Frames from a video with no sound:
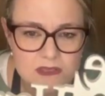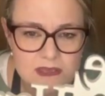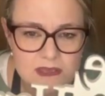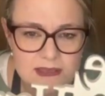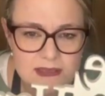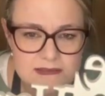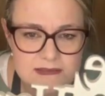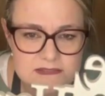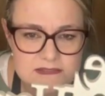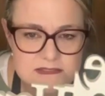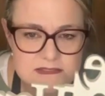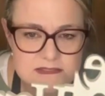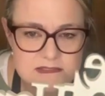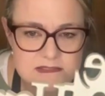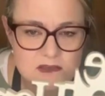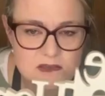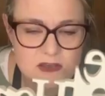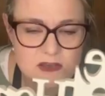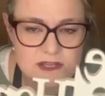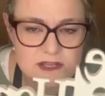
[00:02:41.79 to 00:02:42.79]

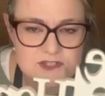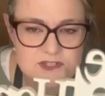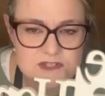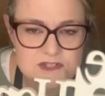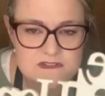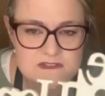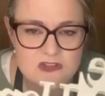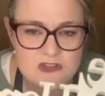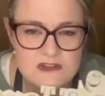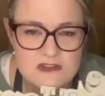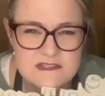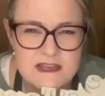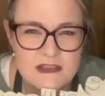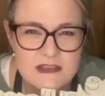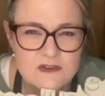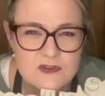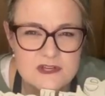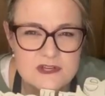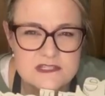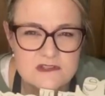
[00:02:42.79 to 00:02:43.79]
Yes, I just noticed
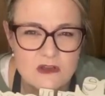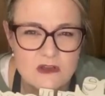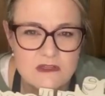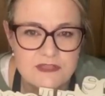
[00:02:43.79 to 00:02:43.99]
that, Chris.